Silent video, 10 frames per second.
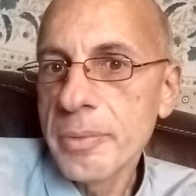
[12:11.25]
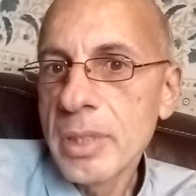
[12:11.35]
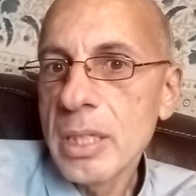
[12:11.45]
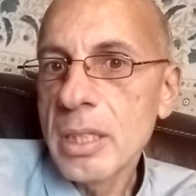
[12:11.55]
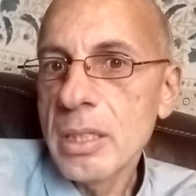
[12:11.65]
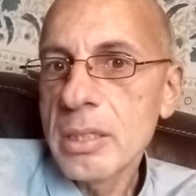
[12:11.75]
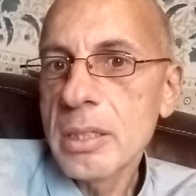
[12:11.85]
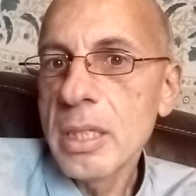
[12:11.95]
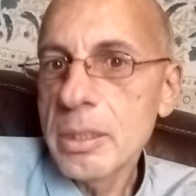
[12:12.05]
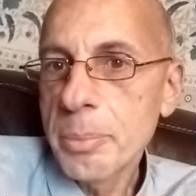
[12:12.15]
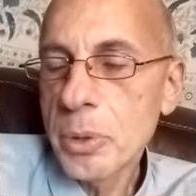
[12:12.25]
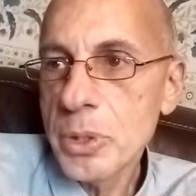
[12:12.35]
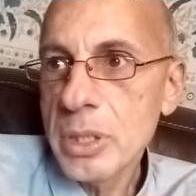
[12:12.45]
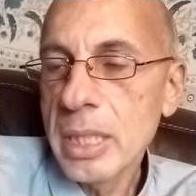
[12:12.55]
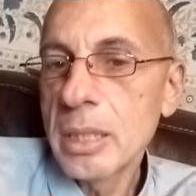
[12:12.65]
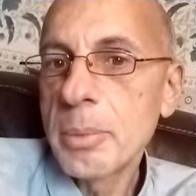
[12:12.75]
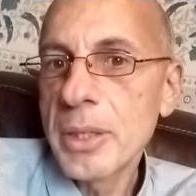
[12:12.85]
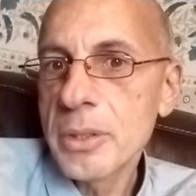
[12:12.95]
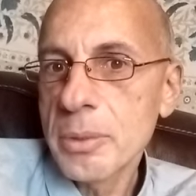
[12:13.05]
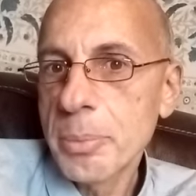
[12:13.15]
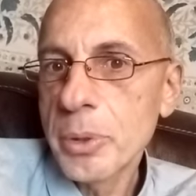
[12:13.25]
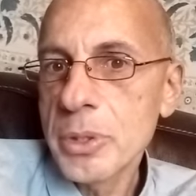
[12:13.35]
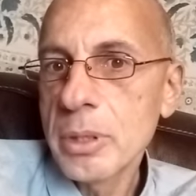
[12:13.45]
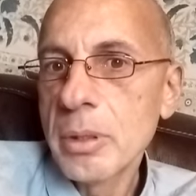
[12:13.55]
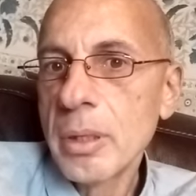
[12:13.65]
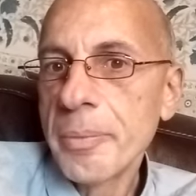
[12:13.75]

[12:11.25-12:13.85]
He thinks he's a person and the mother's a person,